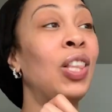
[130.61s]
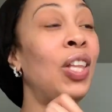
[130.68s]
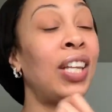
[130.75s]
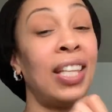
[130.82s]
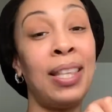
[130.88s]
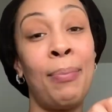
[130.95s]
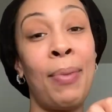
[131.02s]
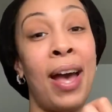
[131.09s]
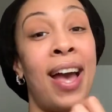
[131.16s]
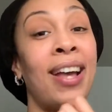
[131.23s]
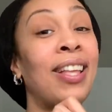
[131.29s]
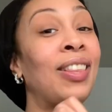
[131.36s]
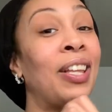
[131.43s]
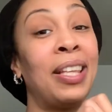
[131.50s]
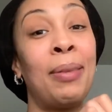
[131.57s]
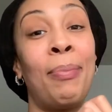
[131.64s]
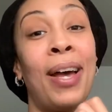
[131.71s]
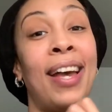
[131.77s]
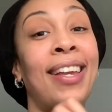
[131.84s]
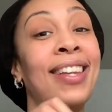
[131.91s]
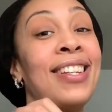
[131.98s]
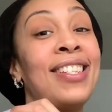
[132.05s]
look at the bag, look at the
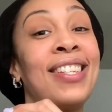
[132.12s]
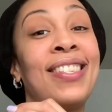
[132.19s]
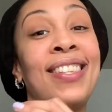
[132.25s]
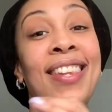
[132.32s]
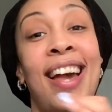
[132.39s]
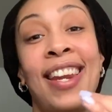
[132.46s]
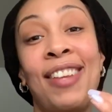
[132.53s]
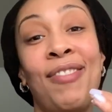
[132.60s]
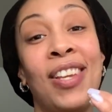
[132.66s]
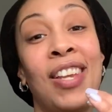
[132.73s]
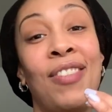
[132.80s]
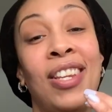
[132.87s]
bag, and it's just not even